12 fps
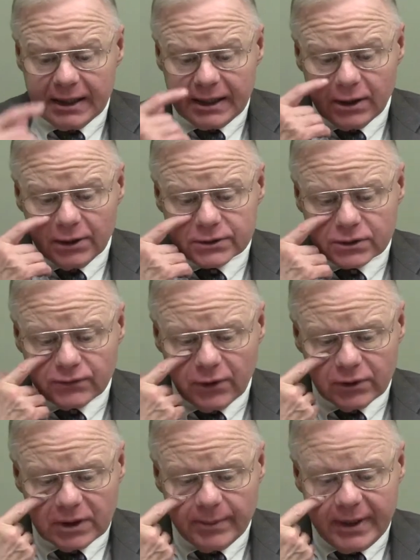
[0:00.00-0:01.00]
He also
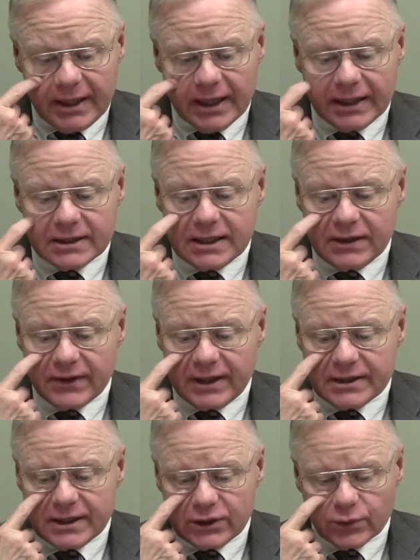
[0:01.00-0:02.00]
wrote on May 19th,
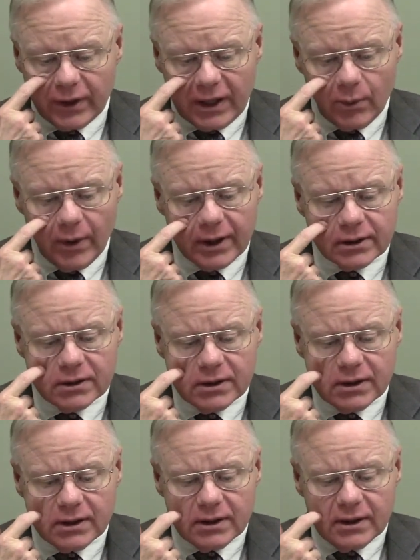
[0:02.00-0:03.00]
1821,
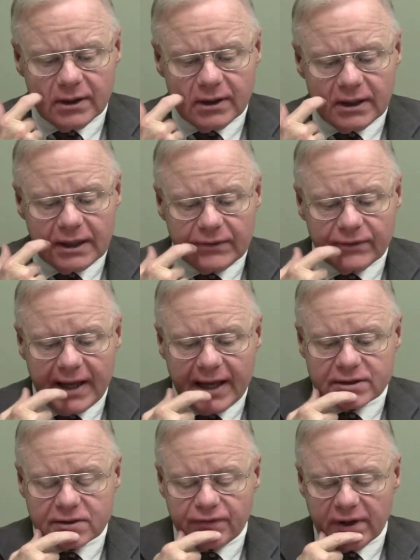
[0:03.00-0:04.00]
he
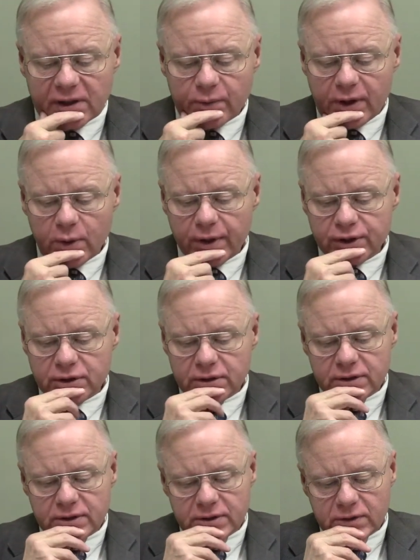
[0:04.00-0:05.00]
asked the following
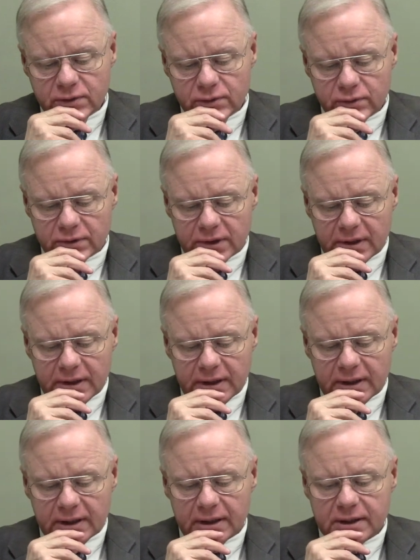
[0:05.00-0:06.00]
question to
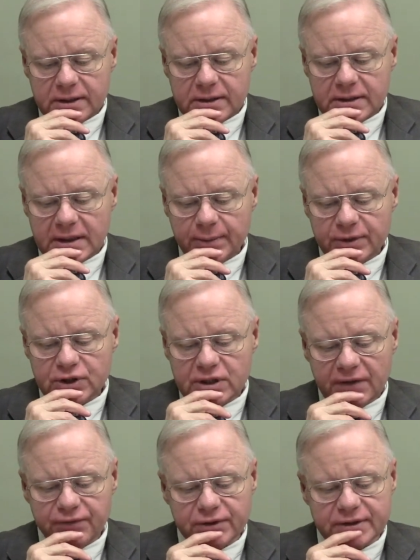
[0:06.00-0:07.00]
Thomas
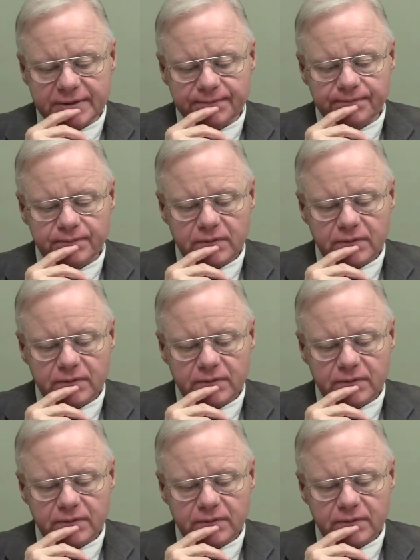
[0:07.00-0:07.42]
Jefferson.